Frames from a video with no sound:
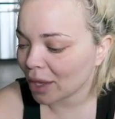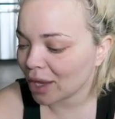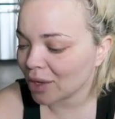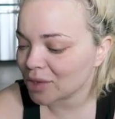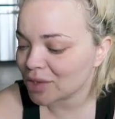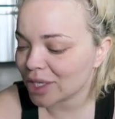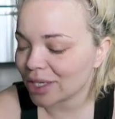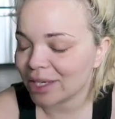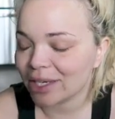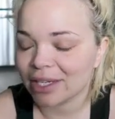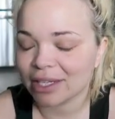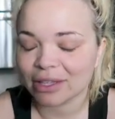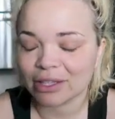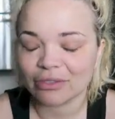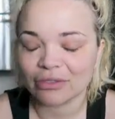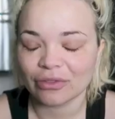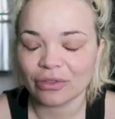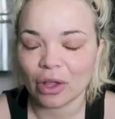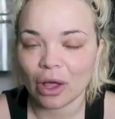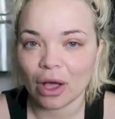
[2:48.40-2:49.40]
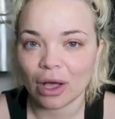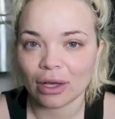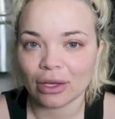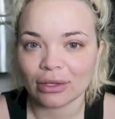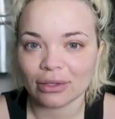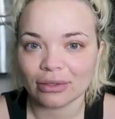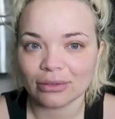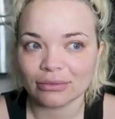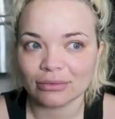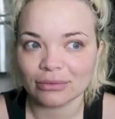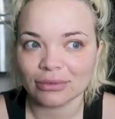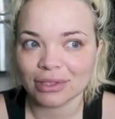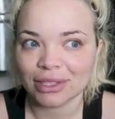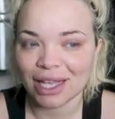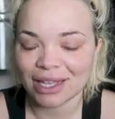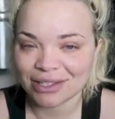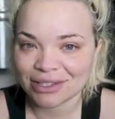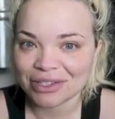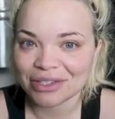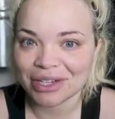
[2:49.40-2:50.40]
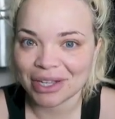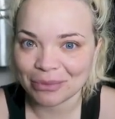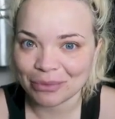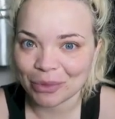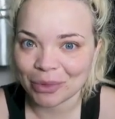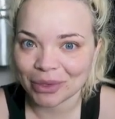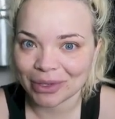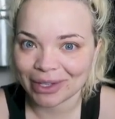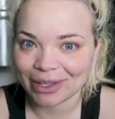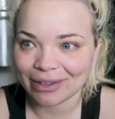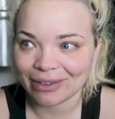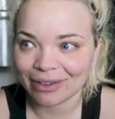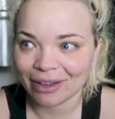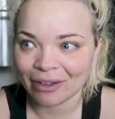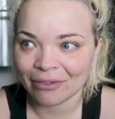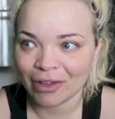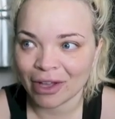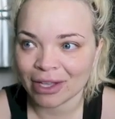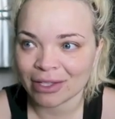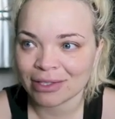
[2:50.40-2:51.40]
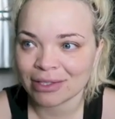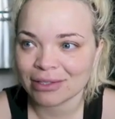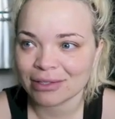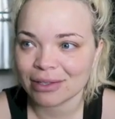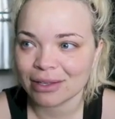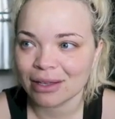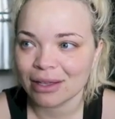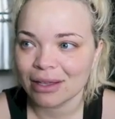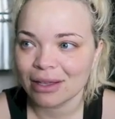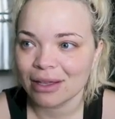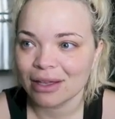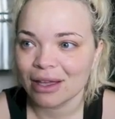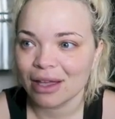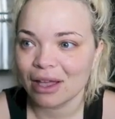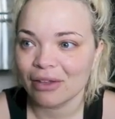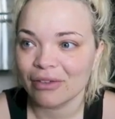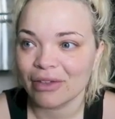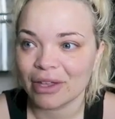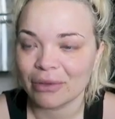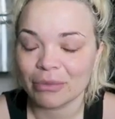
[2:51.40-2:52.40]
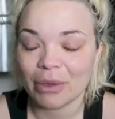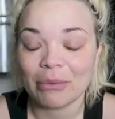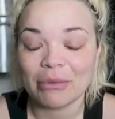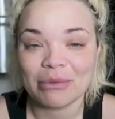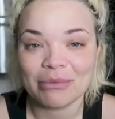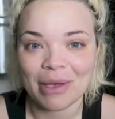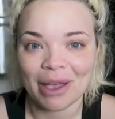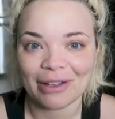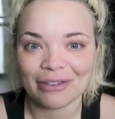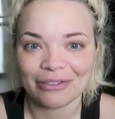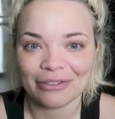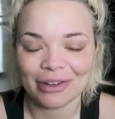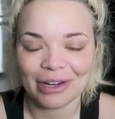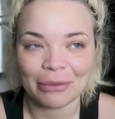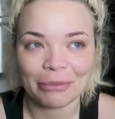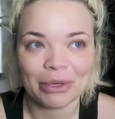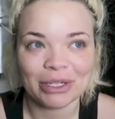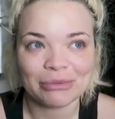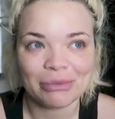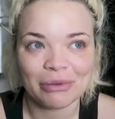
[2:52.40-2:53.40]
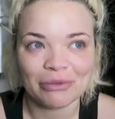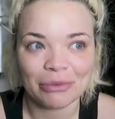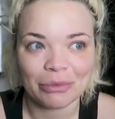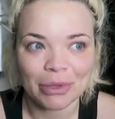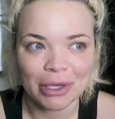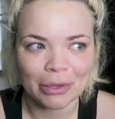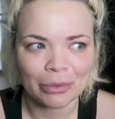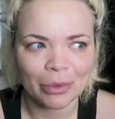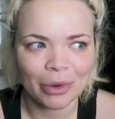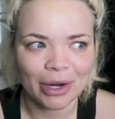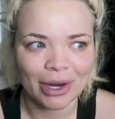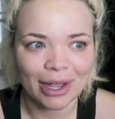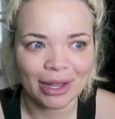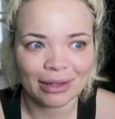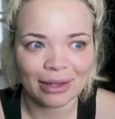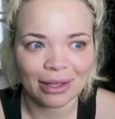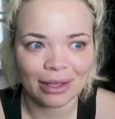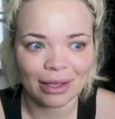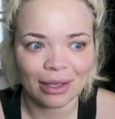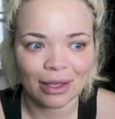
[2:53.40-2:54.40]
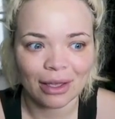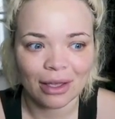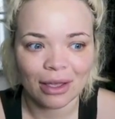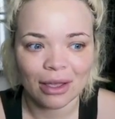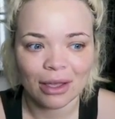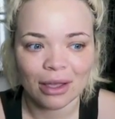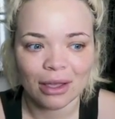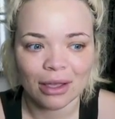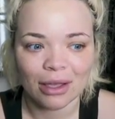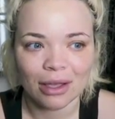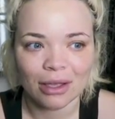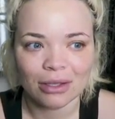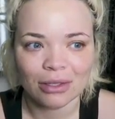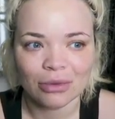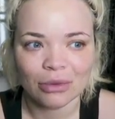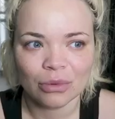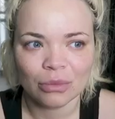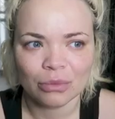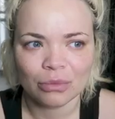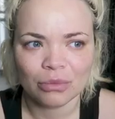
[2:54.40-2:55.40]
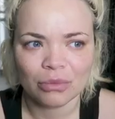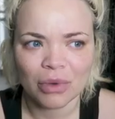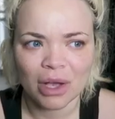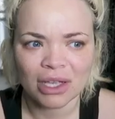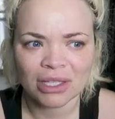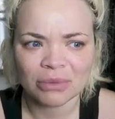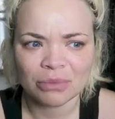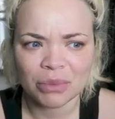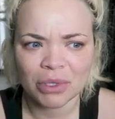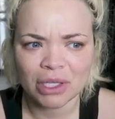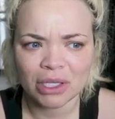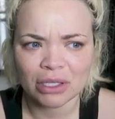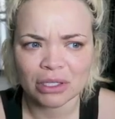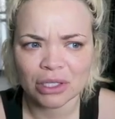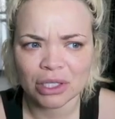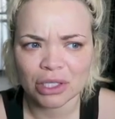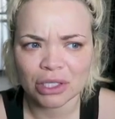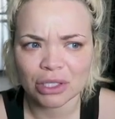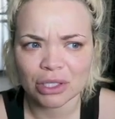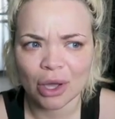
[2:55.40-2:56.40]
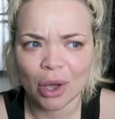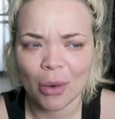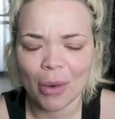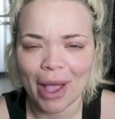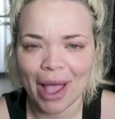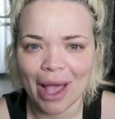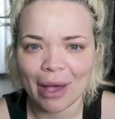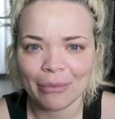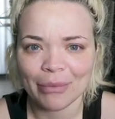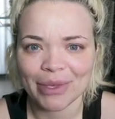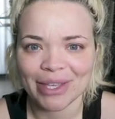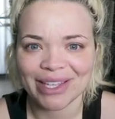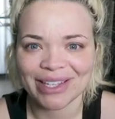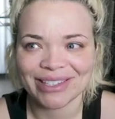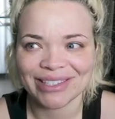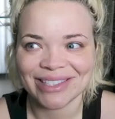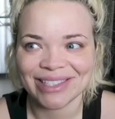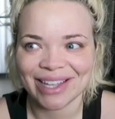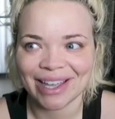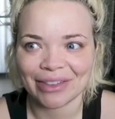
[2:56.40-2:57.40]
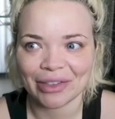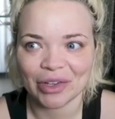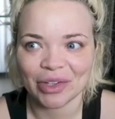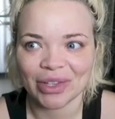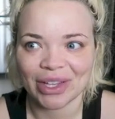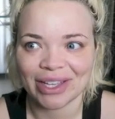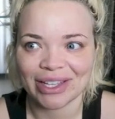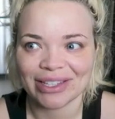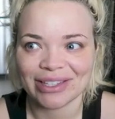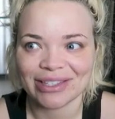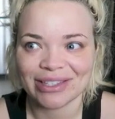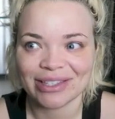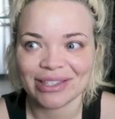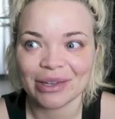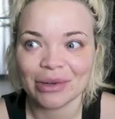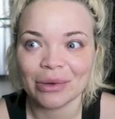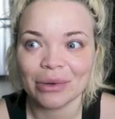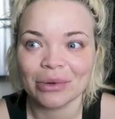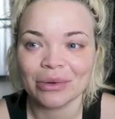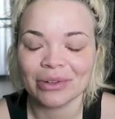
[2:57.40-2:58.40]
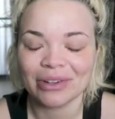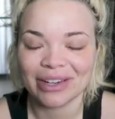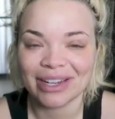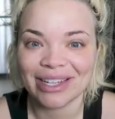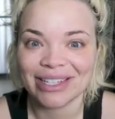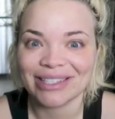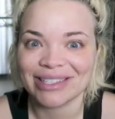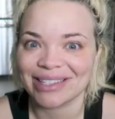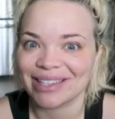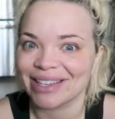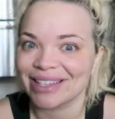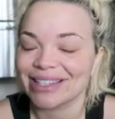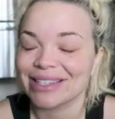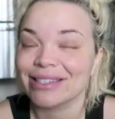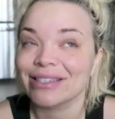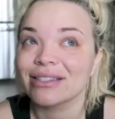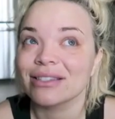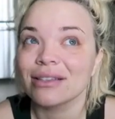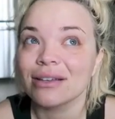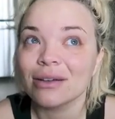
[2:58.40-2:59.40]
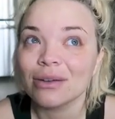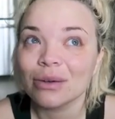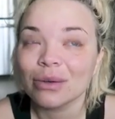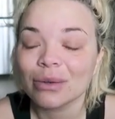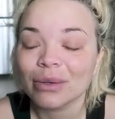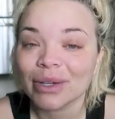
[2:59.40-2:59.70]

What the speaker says: was editing the vlog yesterday morning of him coming back, and I picked him up from the airport, and like us being so happy together. Like, it's so crazy. It's so